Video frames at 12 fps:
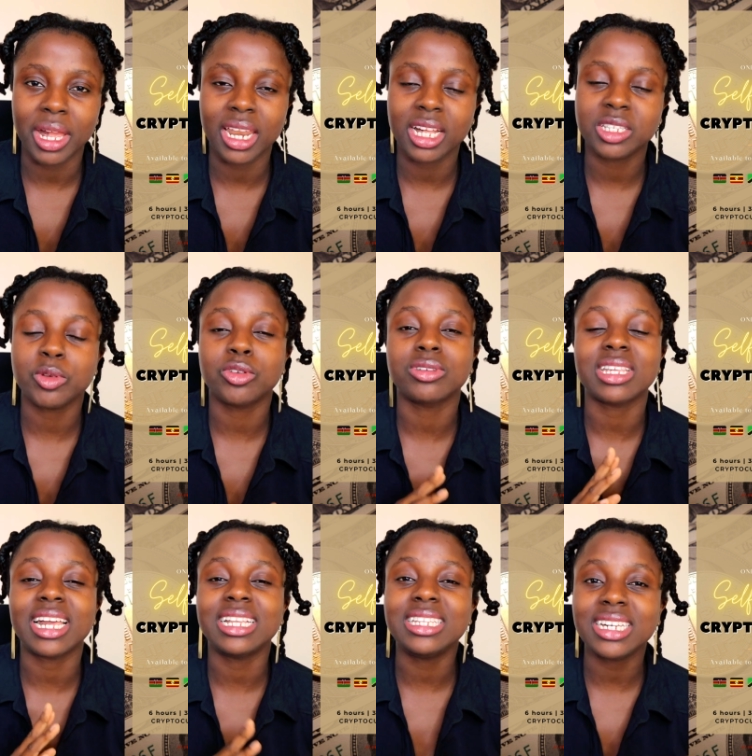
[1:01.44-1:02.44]
Binance because
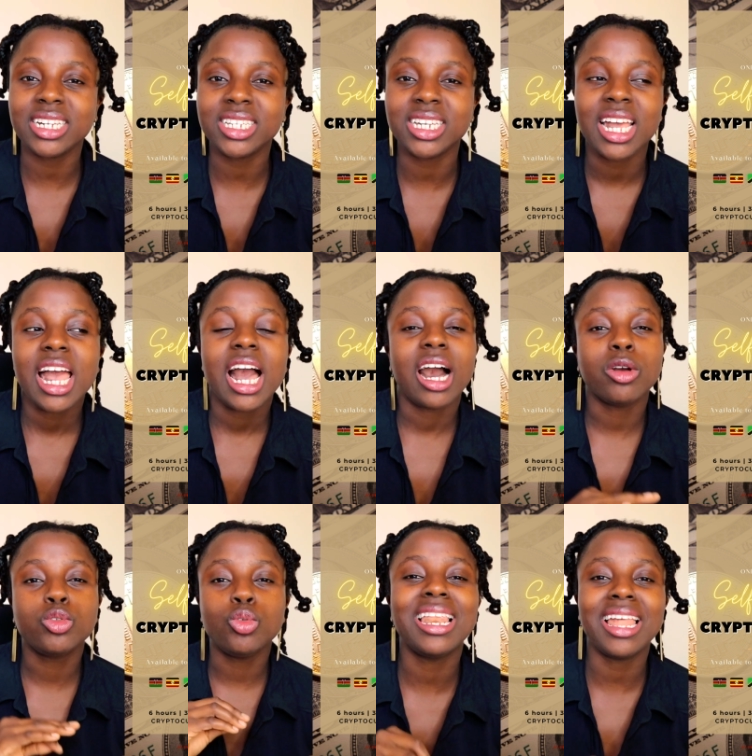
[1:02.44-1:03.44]
I teach
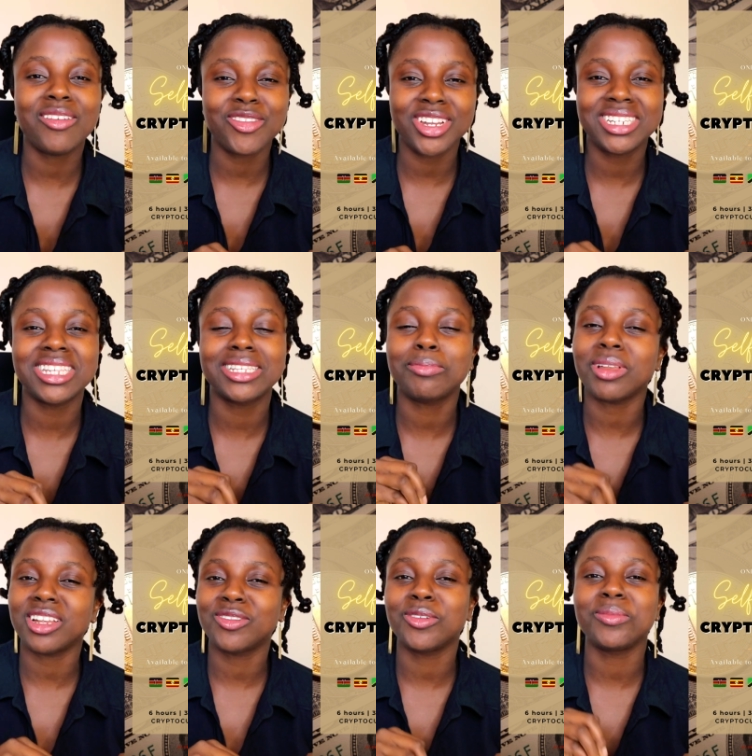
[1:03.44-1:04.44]
how to leverage this
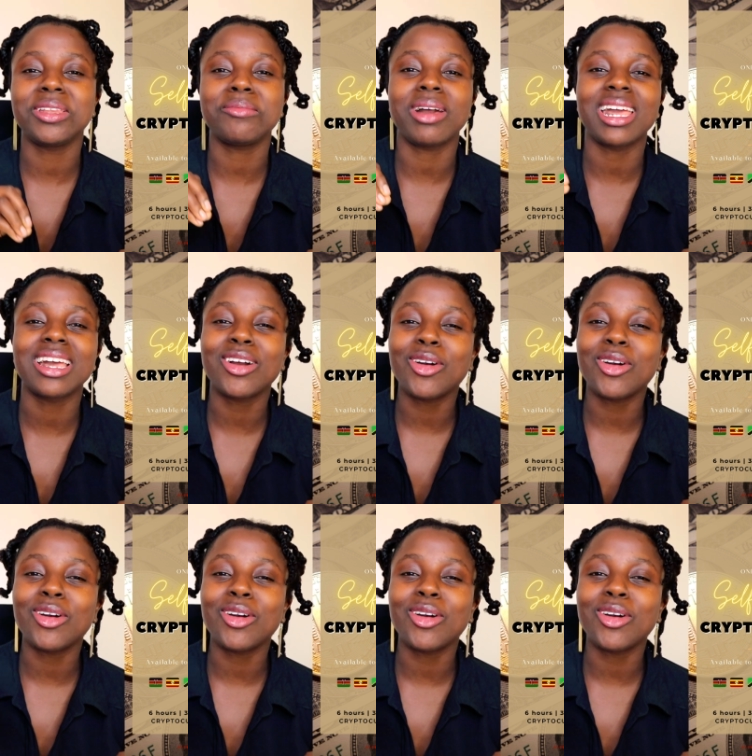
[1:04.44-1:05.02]
platform in my